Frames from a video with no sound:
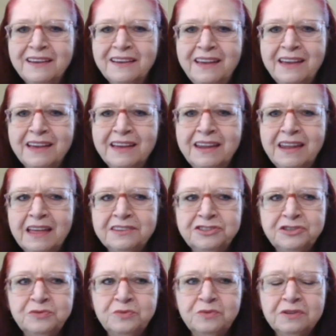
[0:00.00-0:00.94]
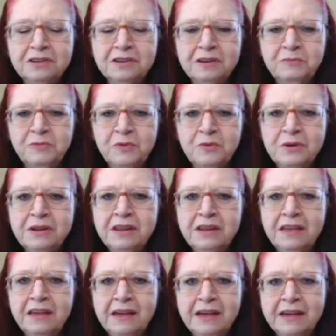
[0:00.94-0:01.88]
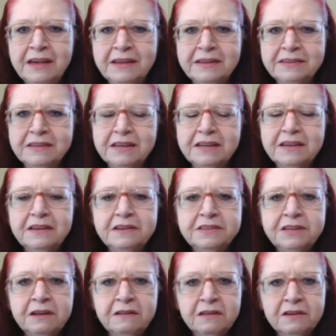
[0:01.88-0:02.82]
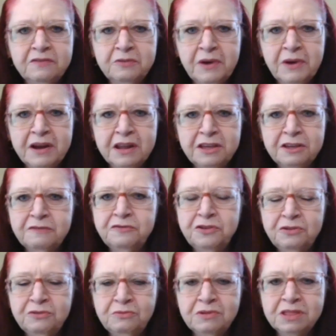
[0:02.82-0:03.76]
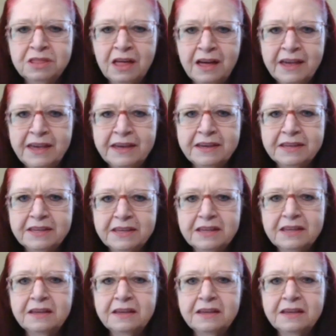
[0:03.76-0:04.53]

And I just wanted to come on and tell everybody, if you like